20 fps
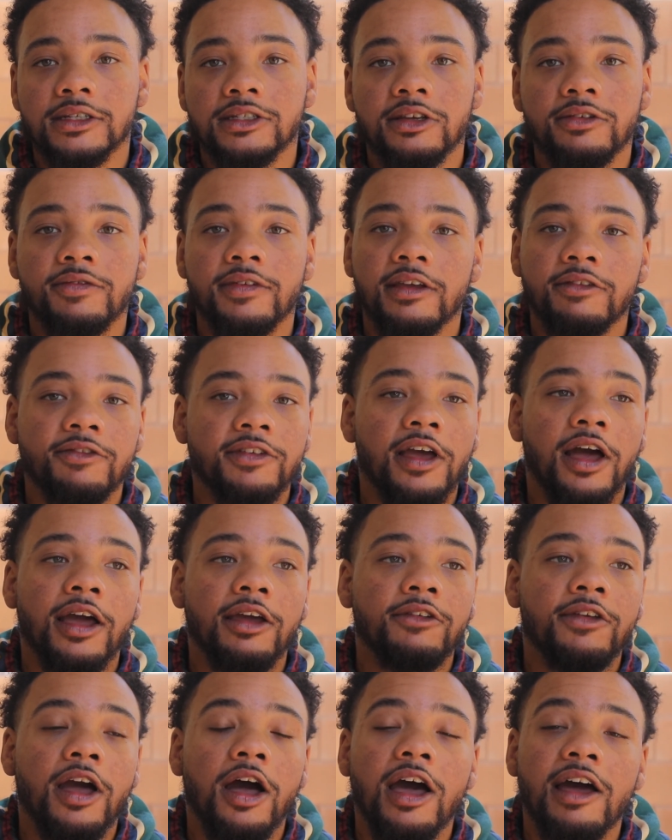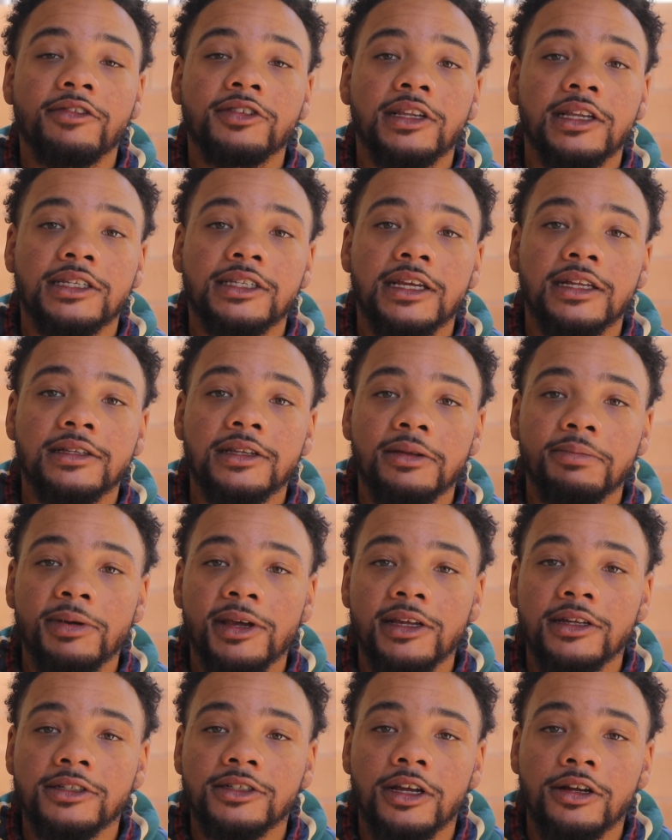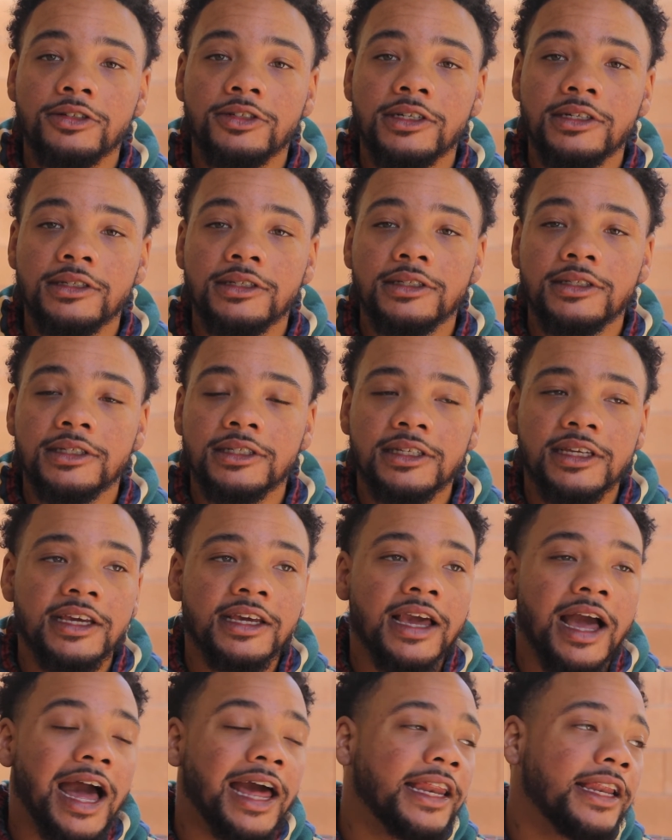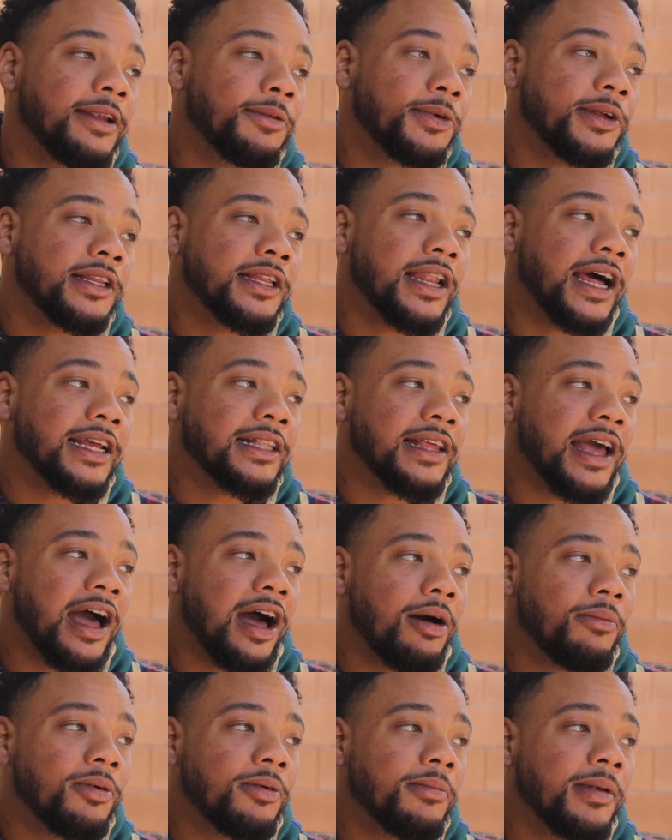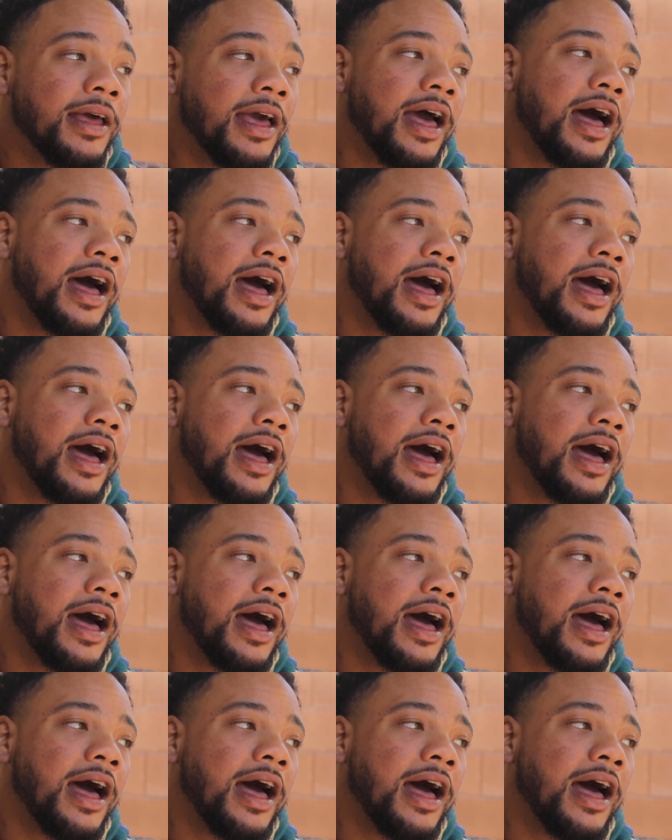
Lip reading: If y'all have dissented opinions on Jesus is King, I didn't really like the album.